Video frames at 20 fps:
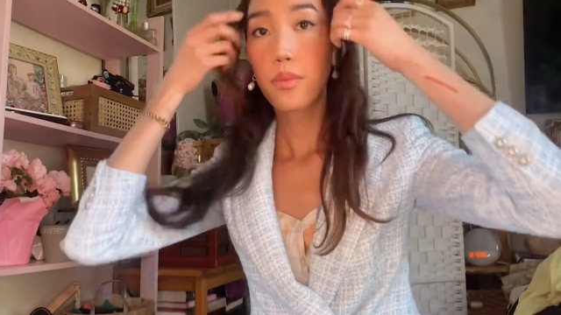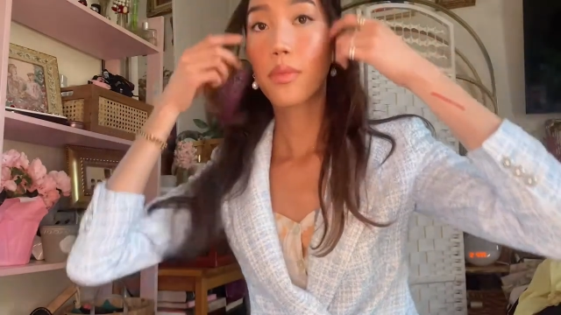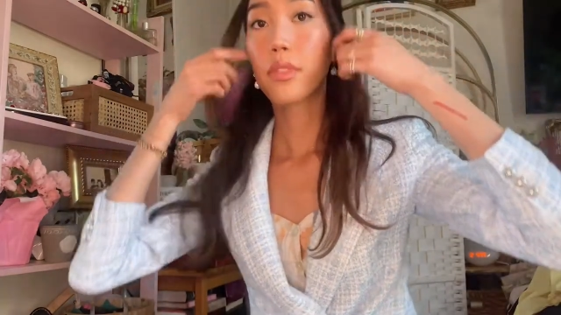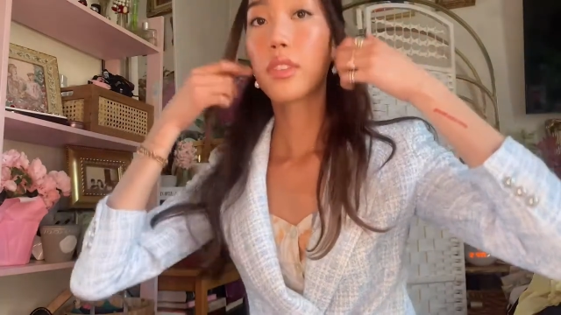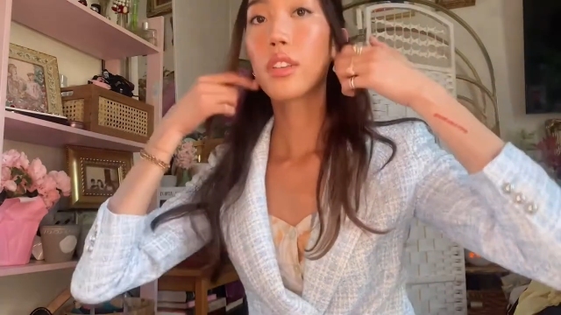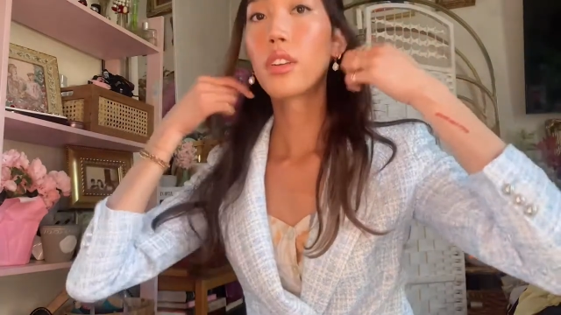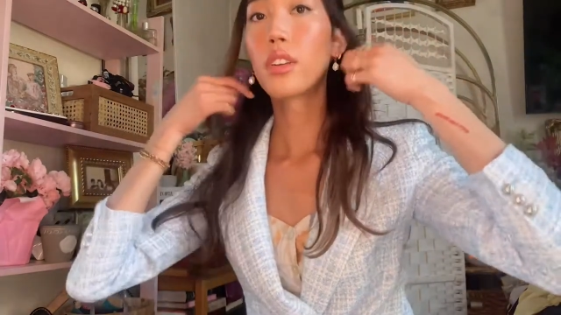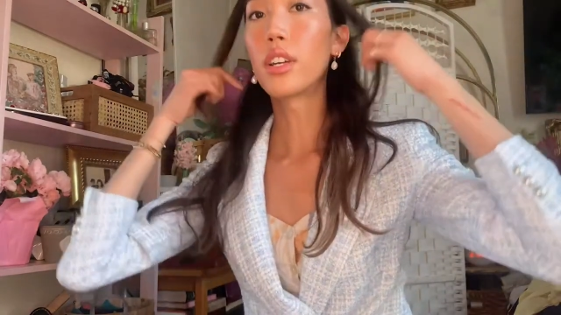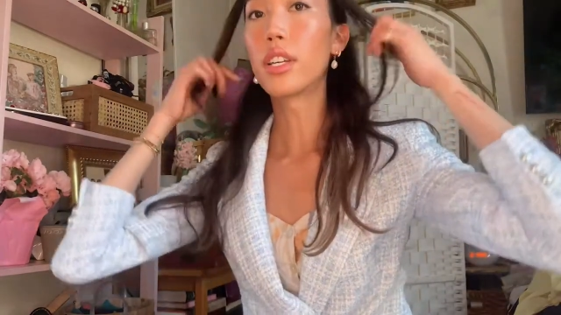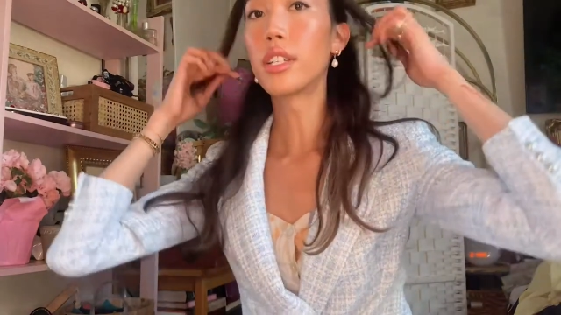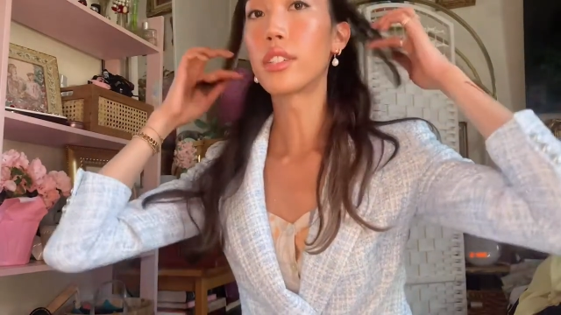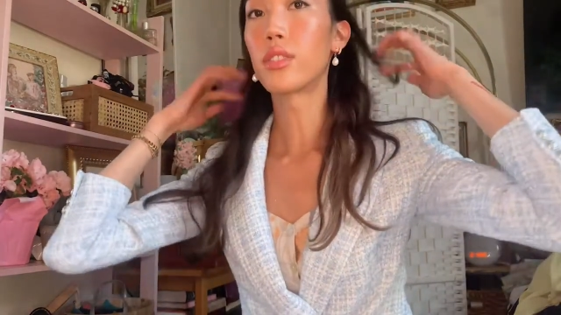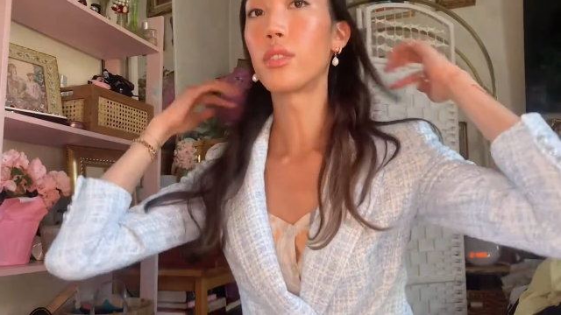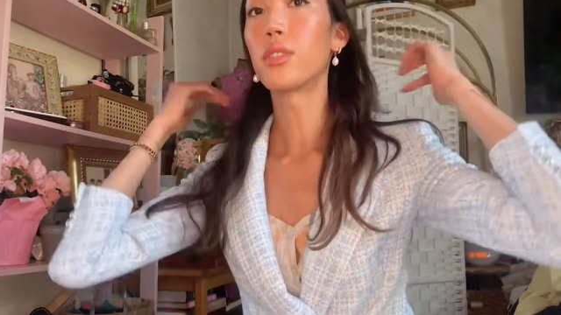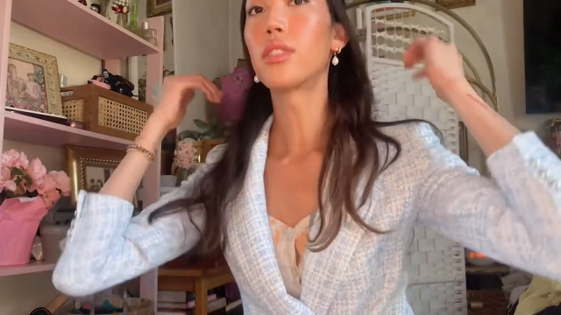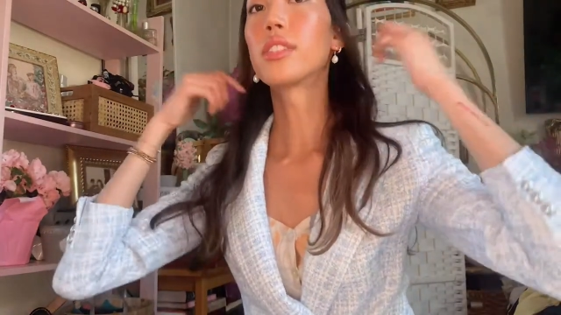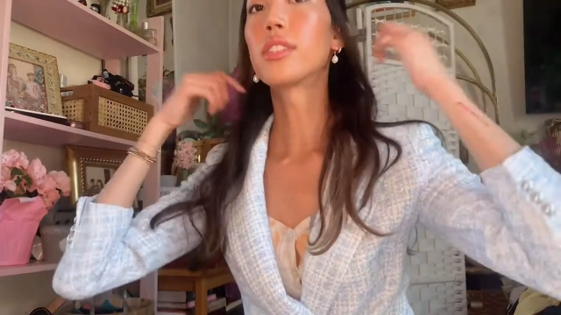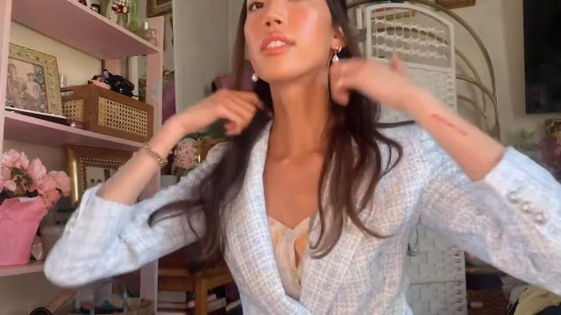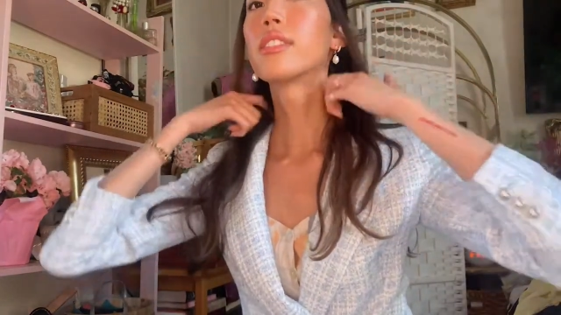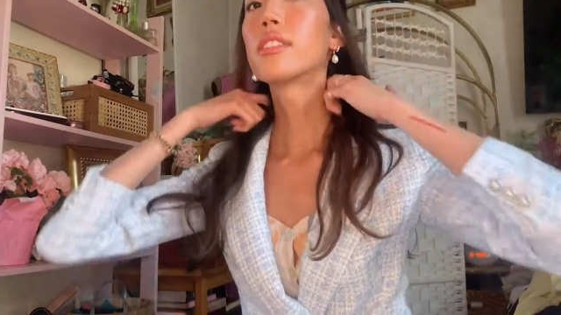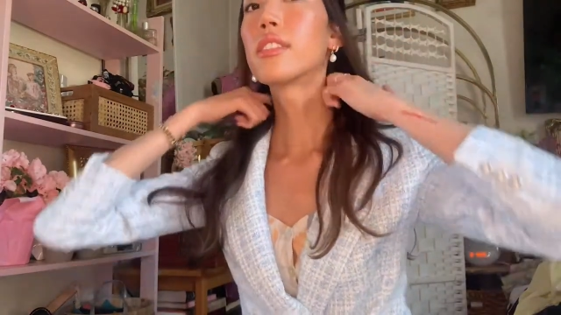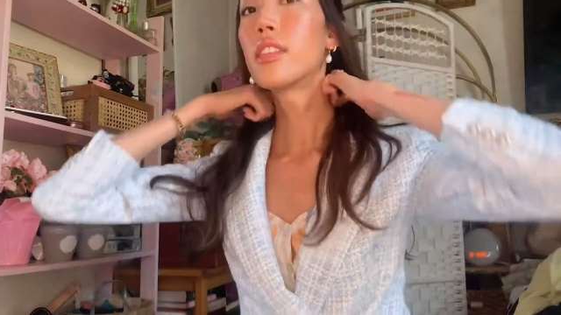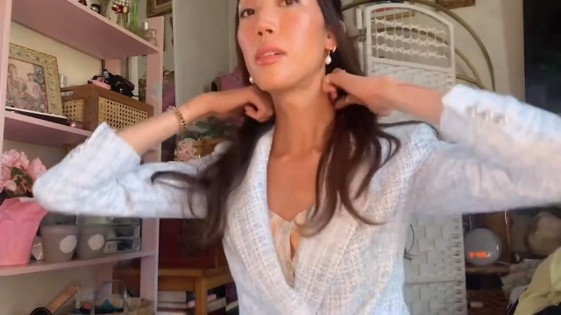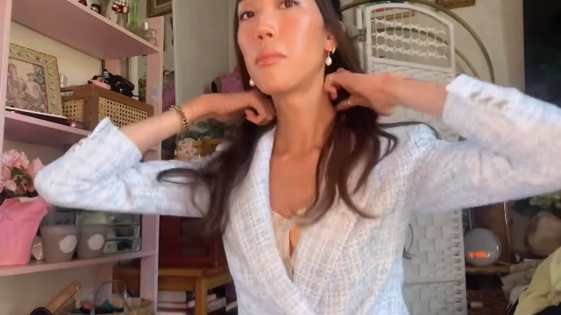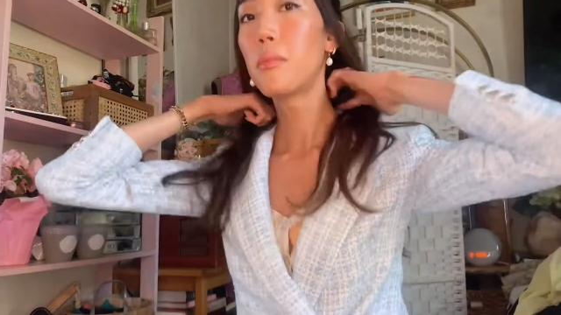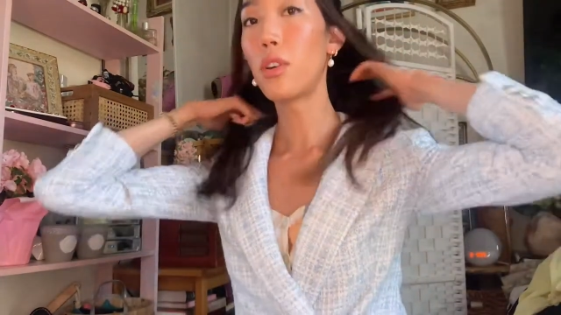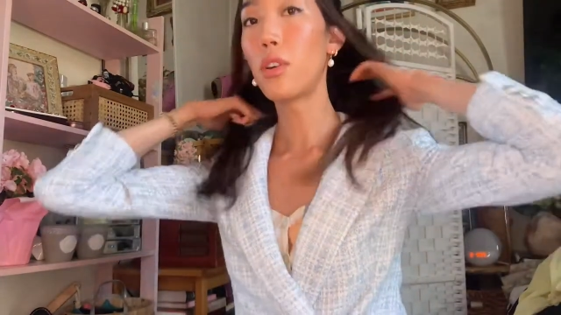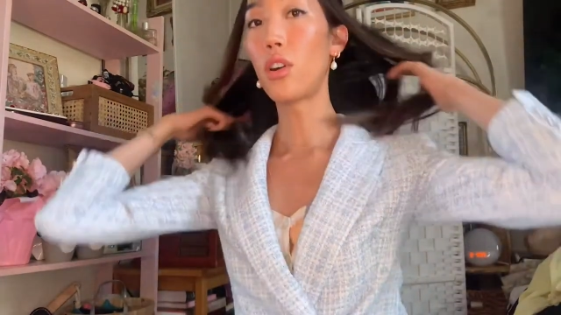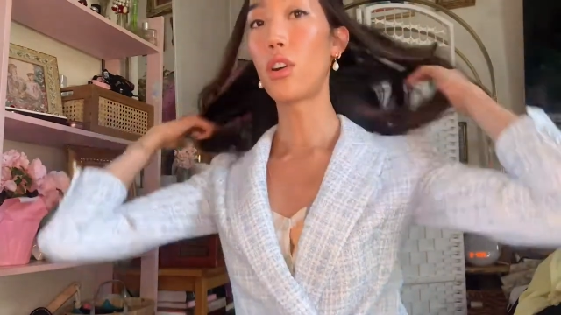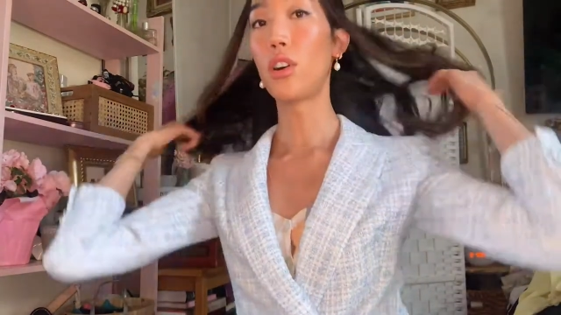Alright, so this is them
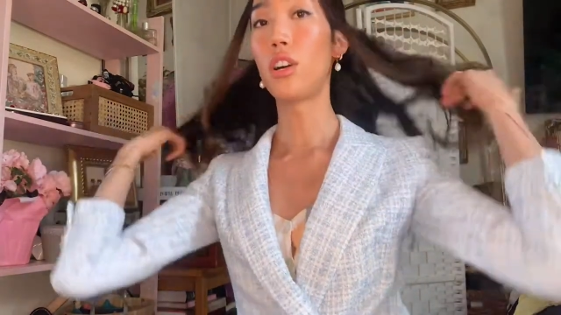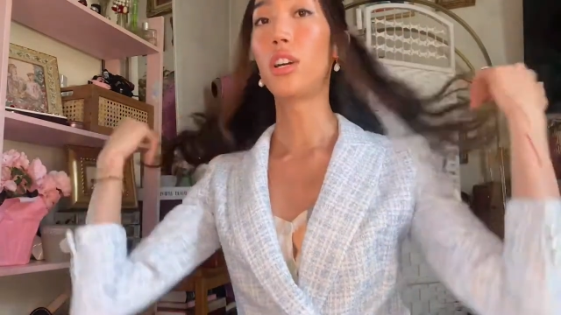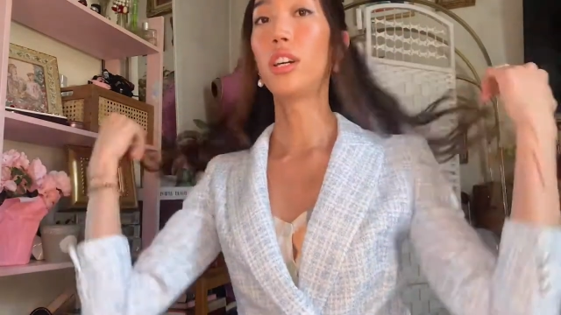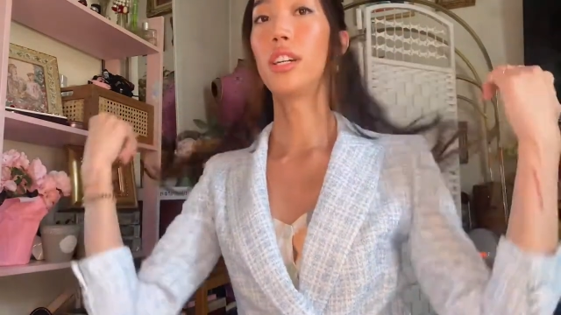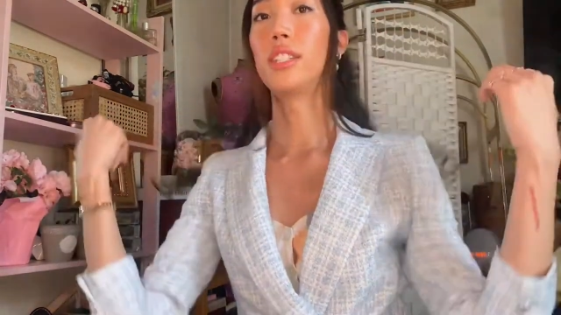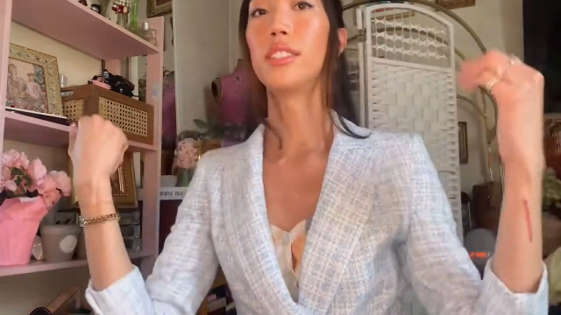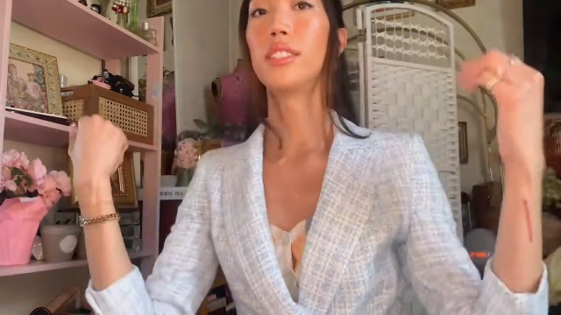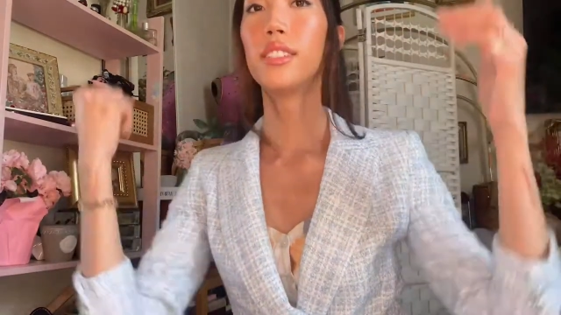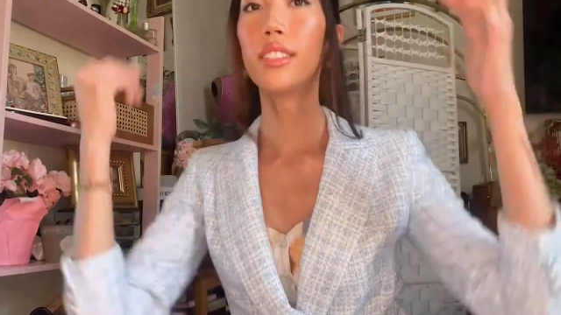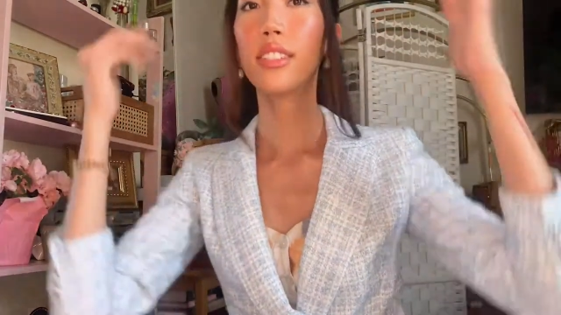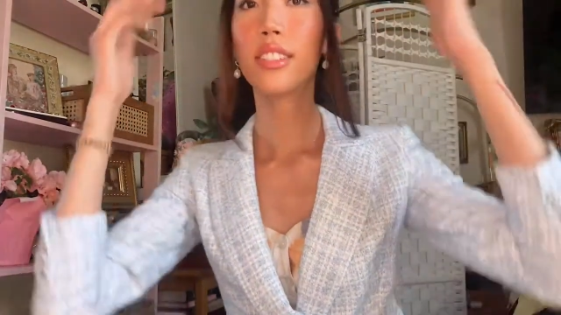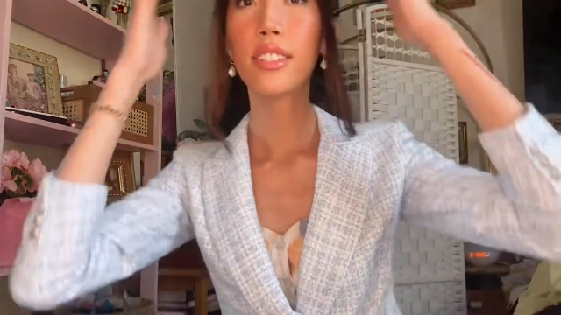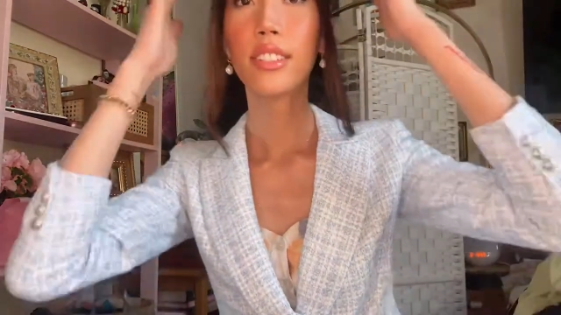on.